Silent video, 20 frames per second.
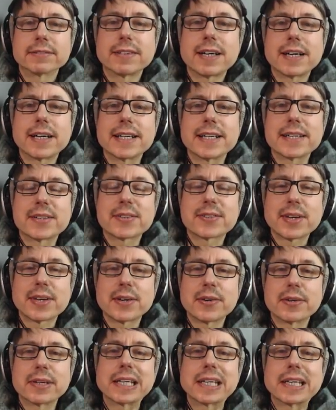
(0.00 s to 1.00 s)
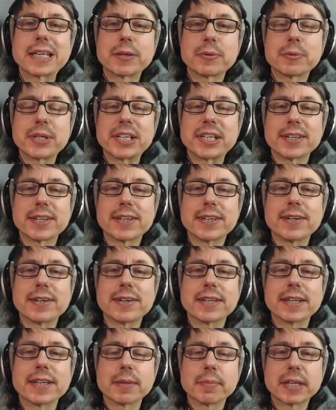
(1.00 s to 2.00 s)
Right, so here we
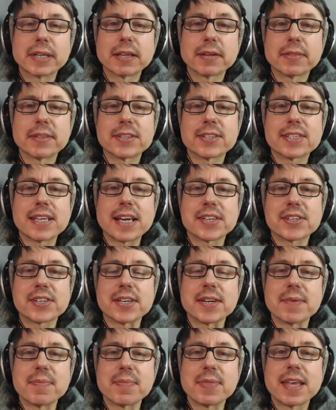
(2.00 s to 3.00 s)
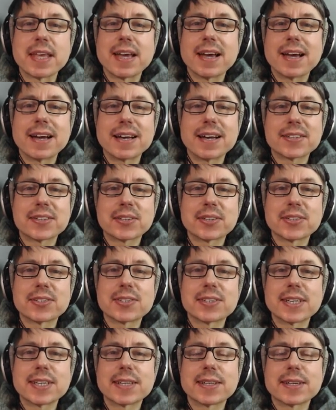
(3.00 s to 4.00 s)
are in the middle of the session. As you
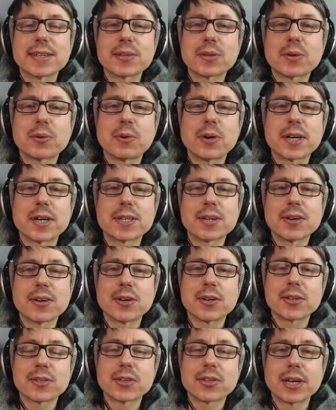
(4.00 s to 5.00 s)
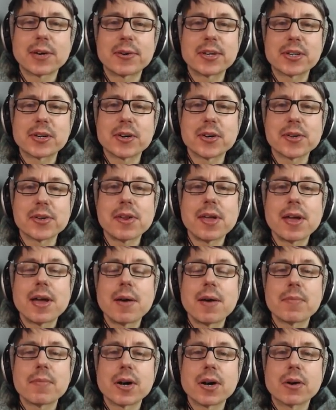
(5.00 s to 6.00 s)
can see, there's quite a lot going on,
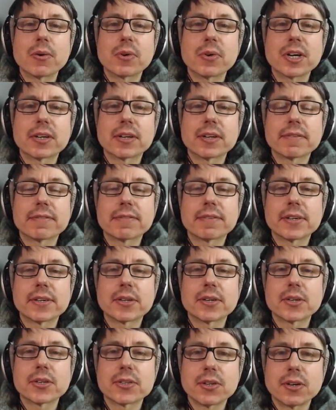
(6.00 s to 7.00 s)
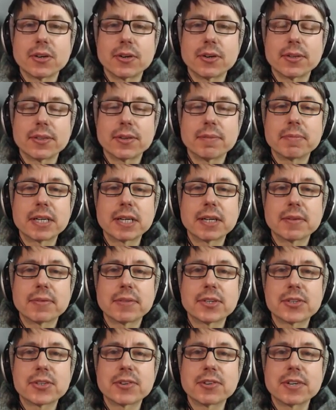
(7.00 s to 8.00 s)
but we're going to focus on the middle
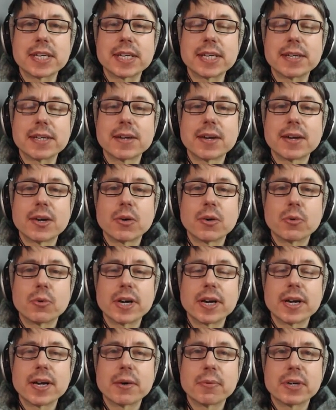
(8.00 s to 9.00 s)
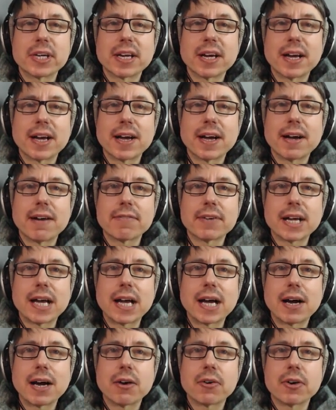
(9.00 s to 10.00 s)
of the screen where we have
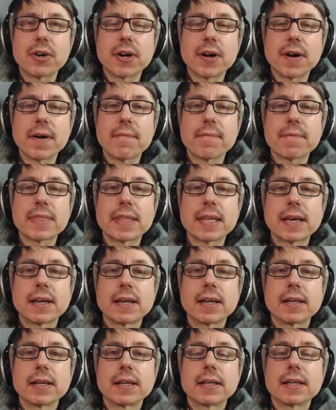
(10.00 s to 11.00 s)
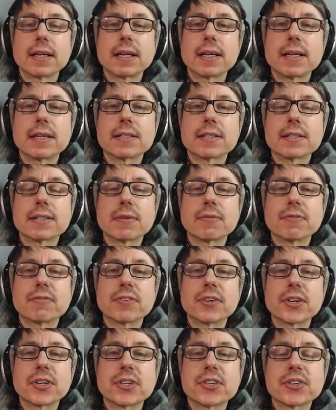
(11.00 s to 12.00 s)
our
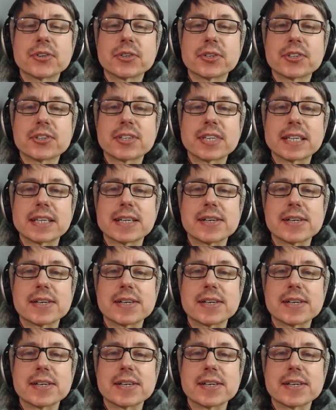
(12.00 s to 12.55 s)
virtual